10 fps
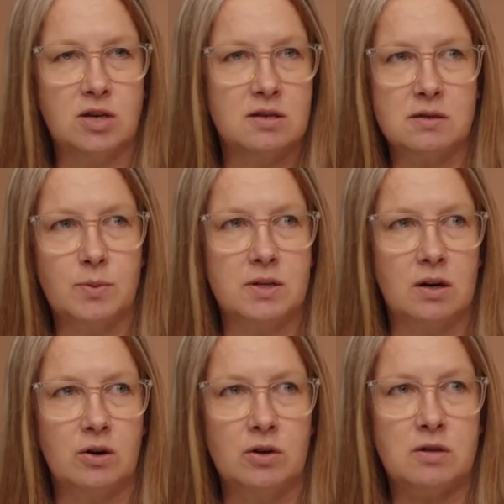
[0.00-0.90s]
Jesus
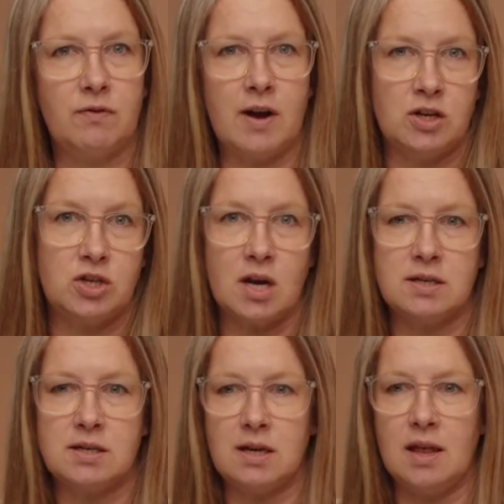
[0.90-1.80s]
wasn't crucified
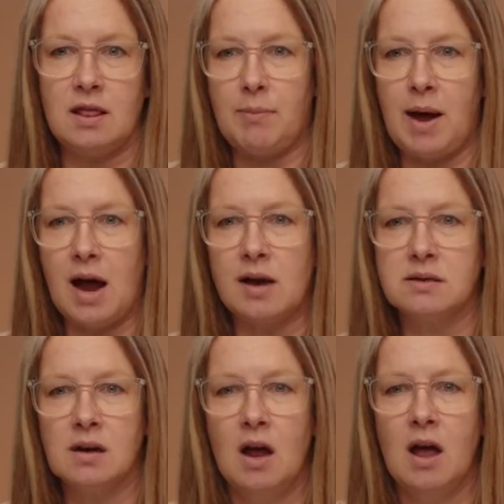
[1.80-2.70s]
just in the
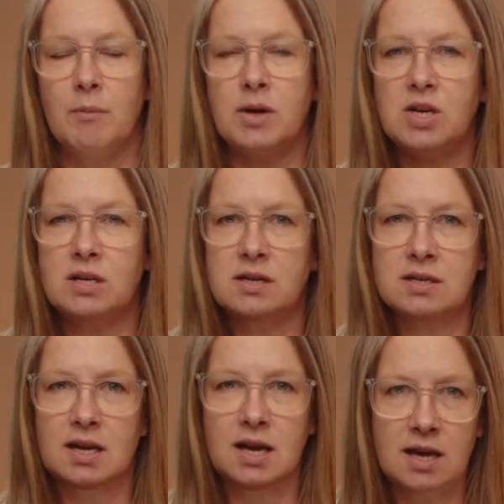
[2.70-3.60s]
past, but
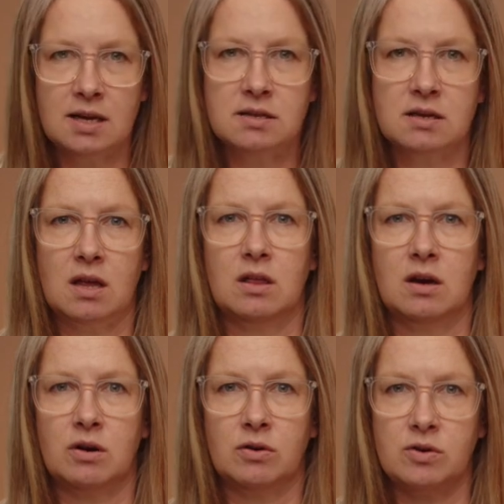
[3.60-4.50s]
Jesus is the
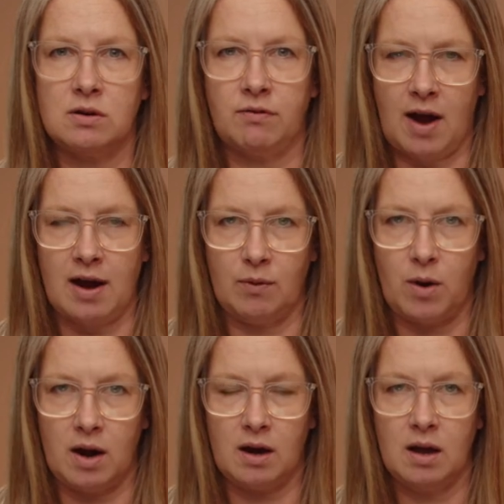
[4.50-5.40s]
crucified
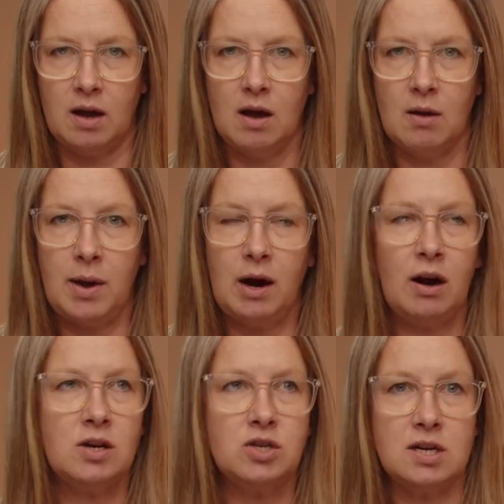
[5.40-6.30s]
one.
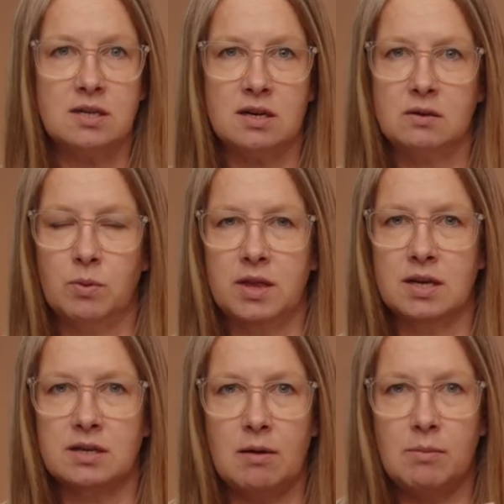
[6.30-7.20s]
Pairing Jesus with
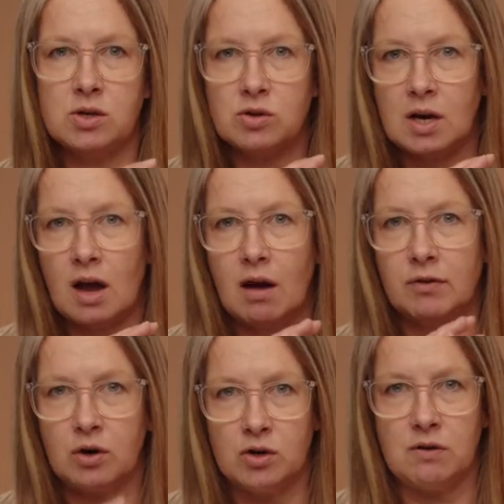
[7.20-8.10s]
this imagery of
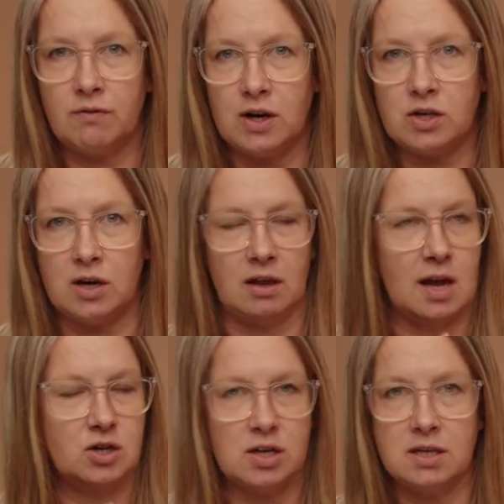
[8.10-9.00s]
crucifixion,
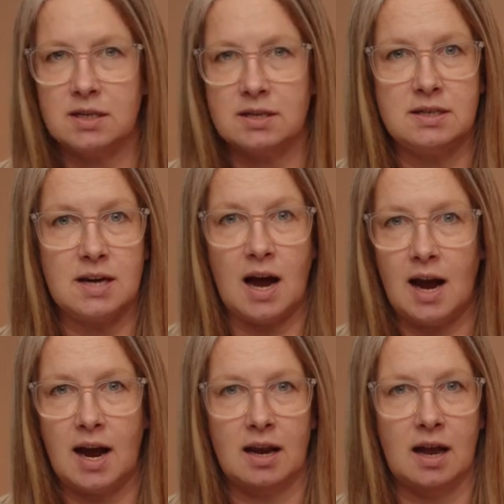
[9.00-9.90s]
that Jesus
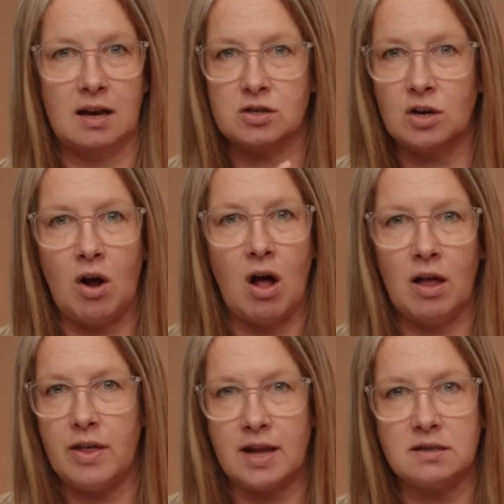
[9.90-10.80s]
died and took all
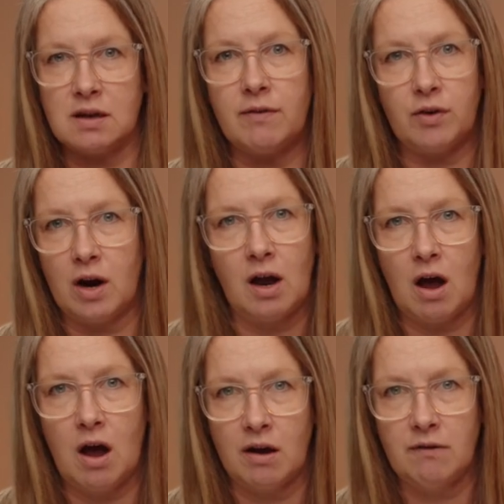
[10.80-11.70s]
of that suffering
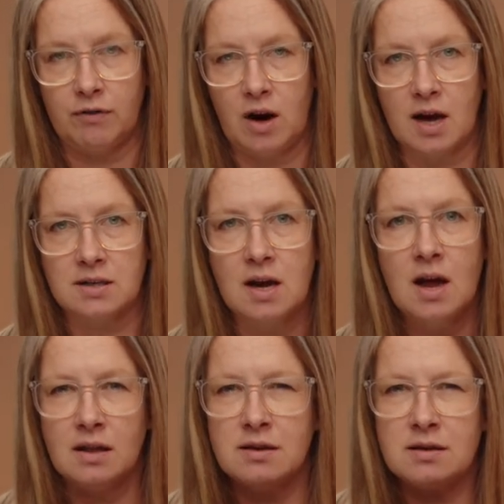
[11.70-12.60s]
on for us,
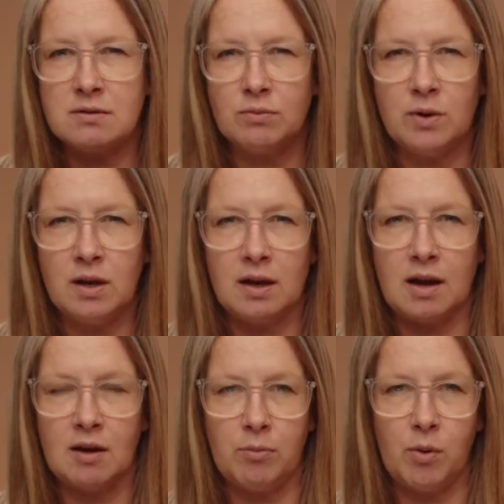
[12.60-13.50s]
this is
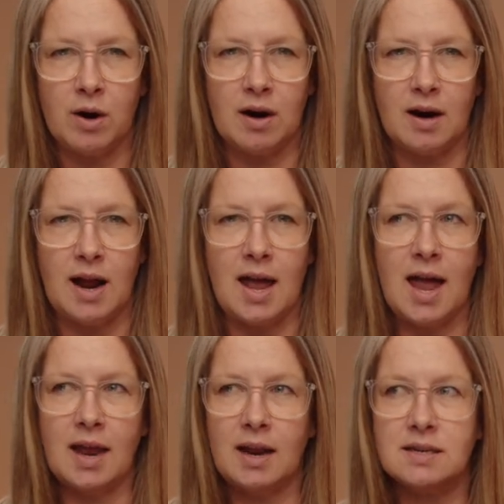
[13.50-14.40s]
really important,
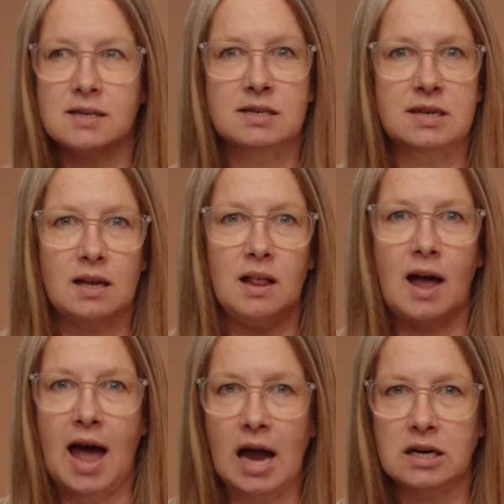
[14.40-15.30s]
and it's still
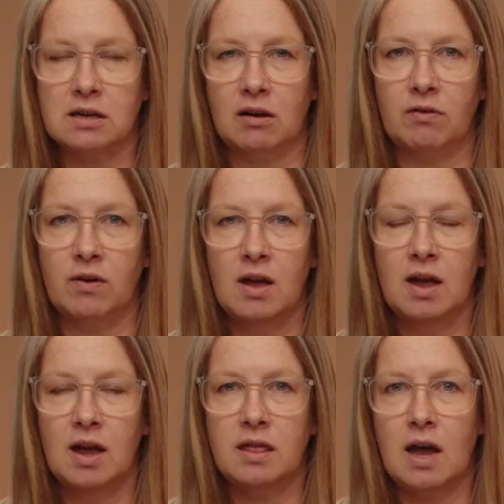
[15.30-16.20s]
active
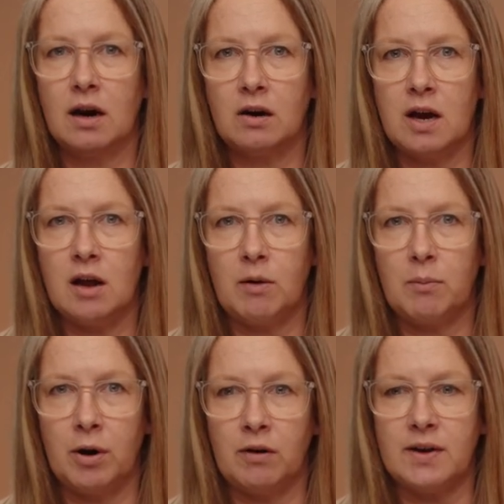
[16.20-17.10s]
in that Greek
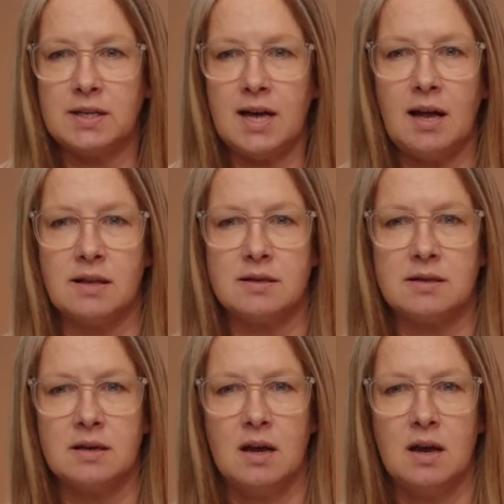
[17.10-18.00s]
perfect
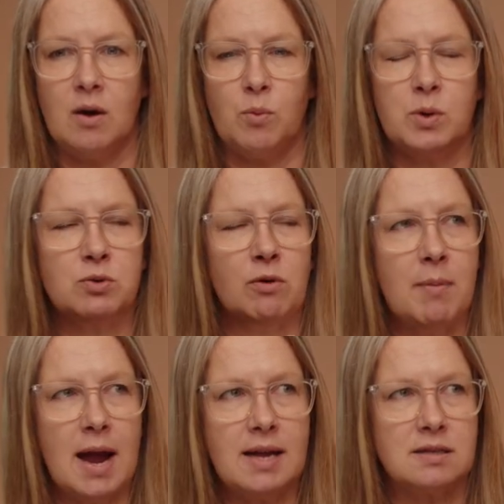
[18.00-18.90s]
tense, which
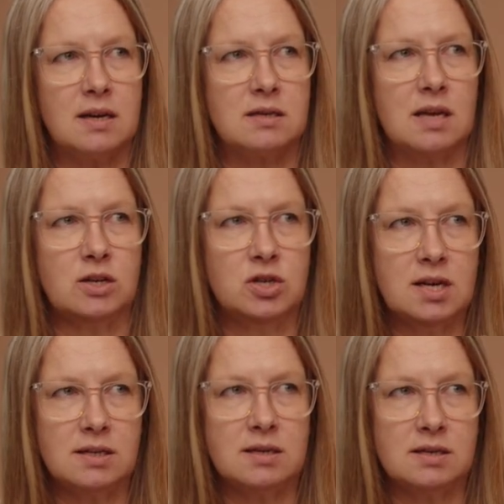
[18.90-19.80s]
reminds us that
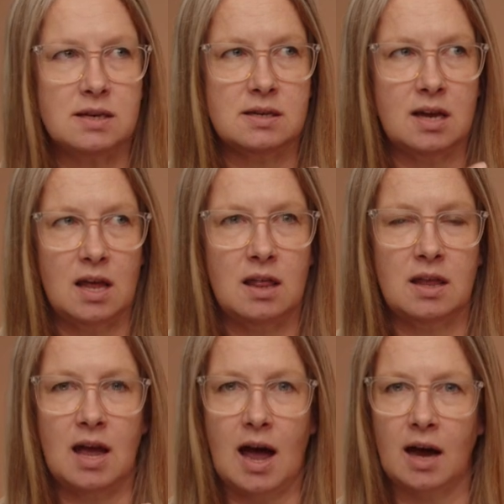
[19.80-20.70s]
Jesus is in
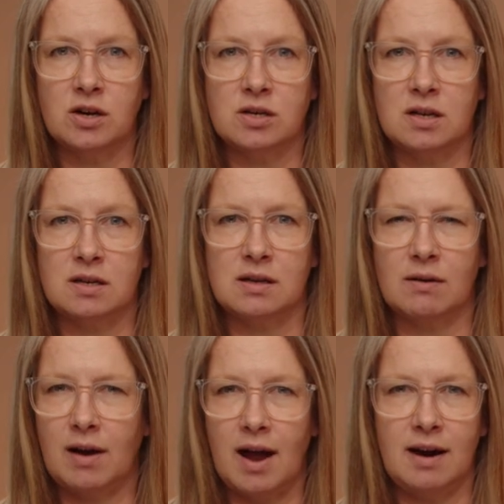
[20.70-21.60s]
the actions
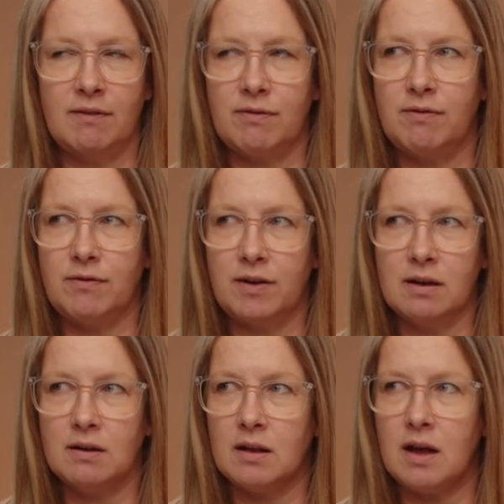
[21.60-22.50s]
that kind of
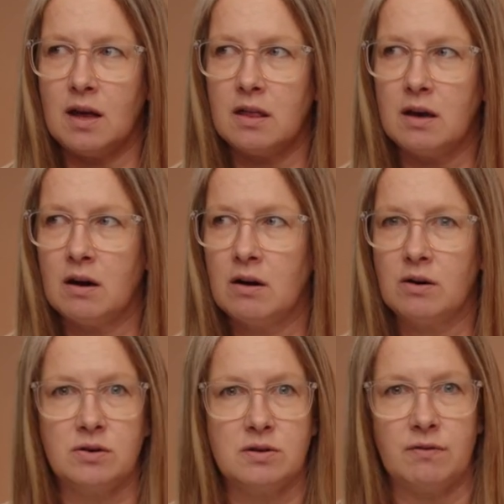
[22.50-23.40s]
feel like they're
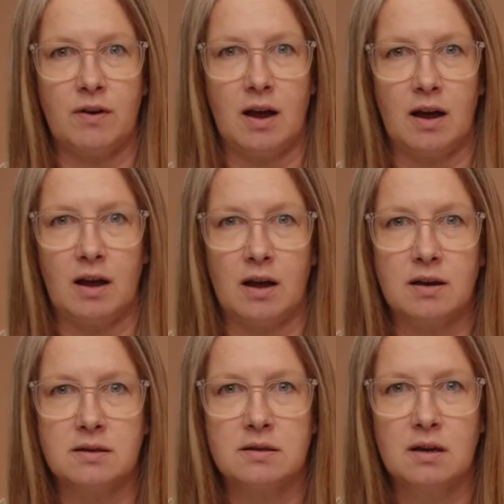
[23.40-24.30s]
crucifying
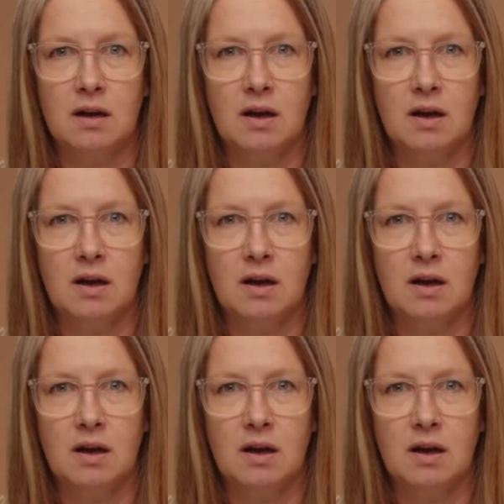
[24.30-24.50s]
us.